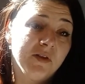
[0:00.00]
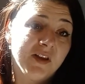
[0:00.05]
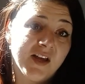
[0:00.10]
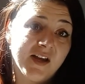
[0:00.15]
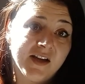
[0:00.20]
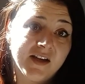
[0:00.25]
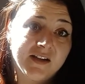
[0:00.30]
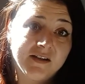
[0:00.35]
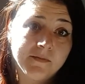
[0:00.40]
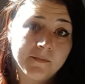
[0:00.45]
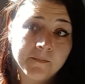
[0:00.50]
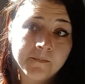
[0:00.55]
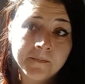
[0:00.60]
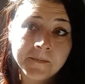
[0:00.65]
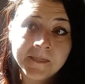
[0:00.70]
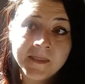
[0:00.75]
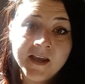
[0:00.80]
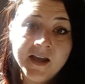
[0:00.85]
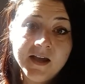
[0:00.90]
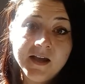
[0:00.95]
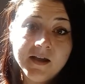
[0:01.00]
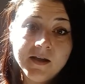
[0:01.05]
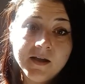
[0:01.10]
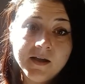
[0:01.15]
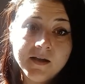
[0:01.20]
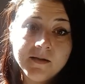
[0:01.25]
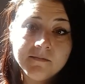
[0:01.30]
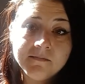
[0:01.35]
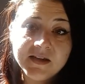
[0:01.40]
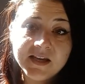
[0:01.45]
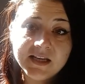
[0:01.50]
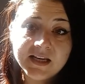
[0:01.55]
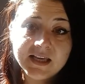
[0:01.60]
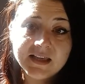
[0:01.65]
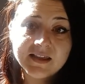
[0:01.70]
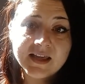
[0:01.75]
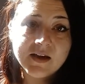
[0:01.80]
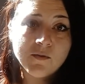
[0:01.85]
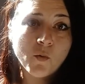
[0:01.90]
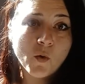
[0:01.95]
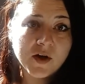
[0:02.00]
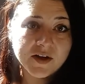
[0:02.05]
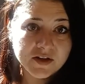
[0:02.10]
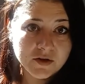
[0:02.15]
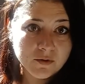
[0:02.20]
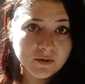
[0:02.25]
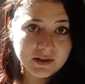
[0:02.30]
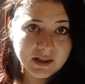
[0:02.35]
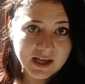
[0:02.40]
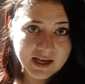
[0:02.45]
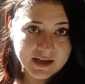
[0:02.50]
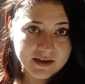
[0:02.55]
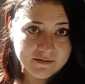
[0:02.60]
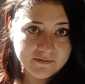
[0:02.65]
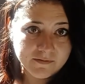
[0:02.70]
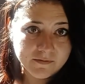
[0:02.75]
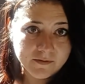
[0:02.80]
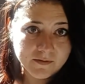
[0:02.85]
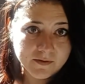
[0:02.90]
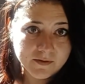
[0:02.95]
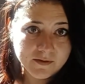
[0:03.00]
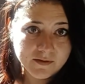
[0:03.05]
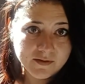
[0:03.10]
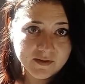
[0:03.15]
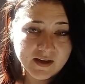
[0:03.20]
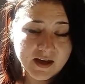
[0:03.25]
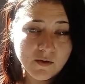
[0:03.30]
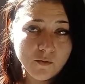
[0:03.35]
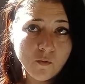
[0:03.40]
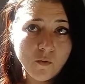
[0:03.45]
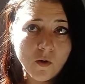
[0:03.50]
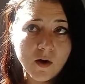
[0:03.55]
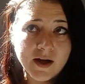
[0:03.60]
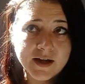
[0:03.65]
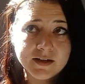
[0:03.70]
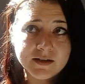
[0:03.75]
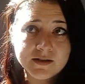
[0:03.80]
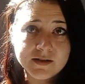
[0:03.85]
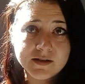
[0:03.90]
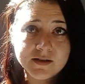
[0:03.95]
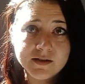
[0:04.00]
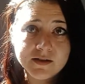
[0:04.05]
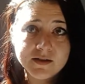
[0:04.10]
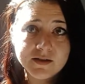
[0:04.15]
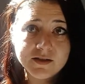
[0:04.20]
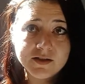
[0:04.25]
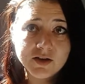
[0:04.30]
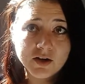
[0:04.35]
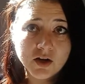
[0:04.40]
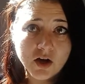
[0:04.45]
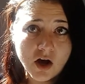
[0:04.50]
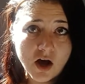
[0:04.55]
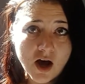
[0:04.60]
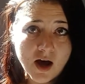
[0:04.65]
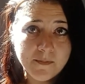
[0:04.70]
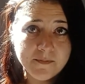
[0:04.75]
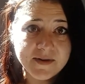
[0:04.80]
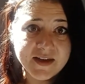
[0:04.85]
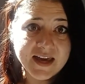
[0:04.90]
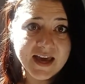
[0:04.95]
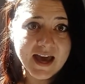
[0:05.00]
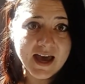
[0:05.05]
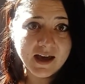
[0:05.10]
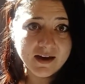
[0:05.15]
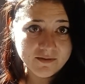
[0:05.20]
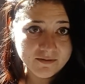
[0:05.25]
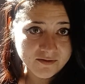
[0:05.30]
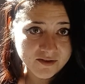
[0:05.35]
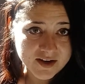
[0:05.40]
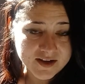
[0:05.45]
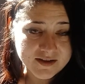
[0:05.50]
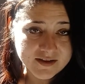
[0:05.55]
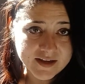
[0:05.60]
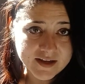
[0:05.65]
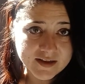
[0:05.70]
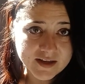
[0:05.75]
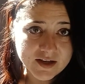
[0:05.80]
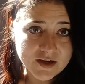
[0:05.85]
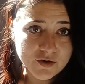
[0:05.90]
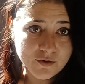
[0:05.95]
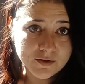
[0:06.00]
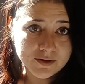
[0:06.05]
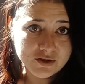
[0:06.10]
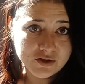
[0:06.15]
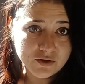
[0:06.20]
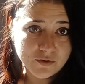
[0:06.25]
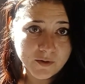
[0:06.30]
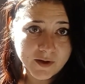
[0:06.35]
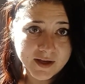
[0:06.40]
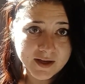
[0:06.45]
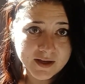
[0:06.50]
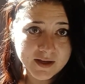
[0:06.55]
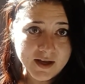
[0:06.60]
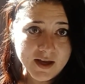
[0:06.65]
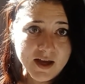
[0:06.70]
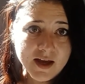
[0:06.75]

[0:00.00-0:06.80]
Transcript: blood, meaning they want your life. They want to copy everything that you're doing.